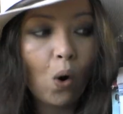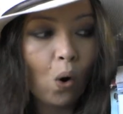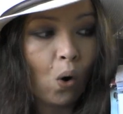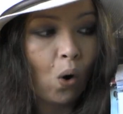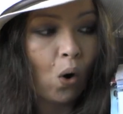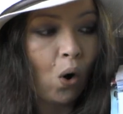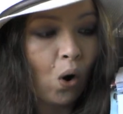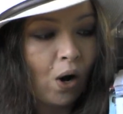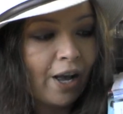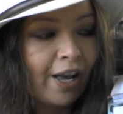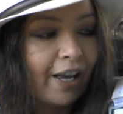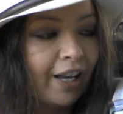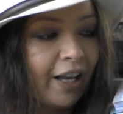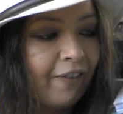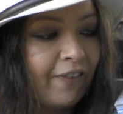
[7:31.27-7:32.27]
or
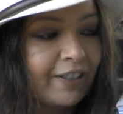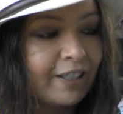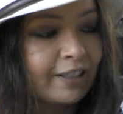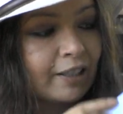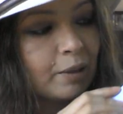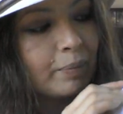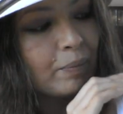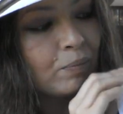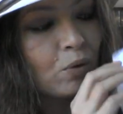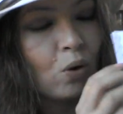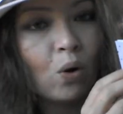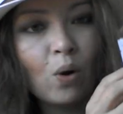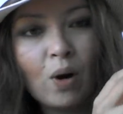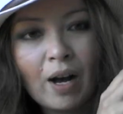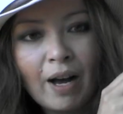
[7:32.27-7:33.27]
if it's a little bit
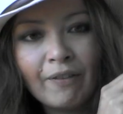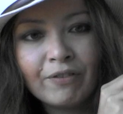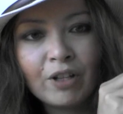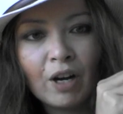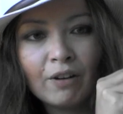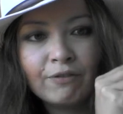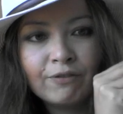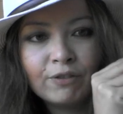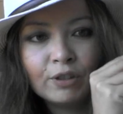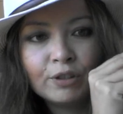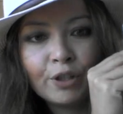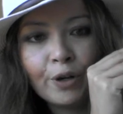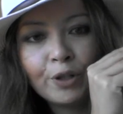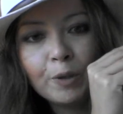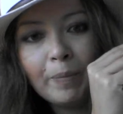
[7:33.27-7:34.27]
more, I've got full
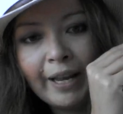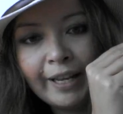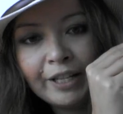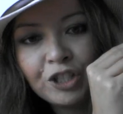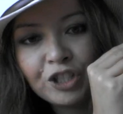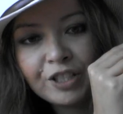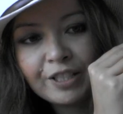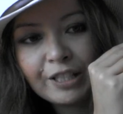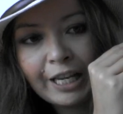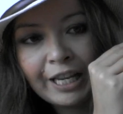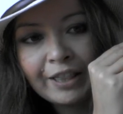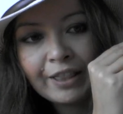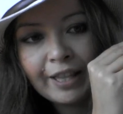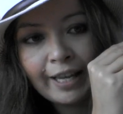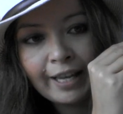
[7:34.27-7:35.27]
notes pages
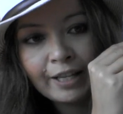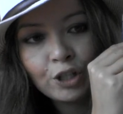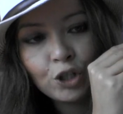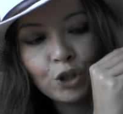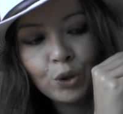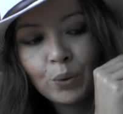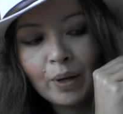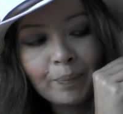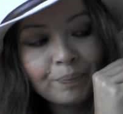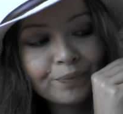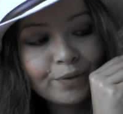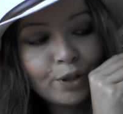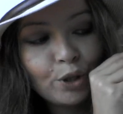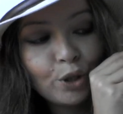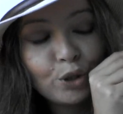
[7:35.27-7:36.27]
in there
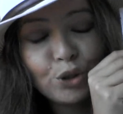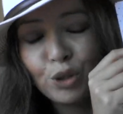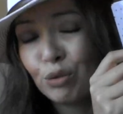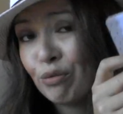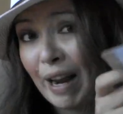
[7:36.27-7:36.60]
to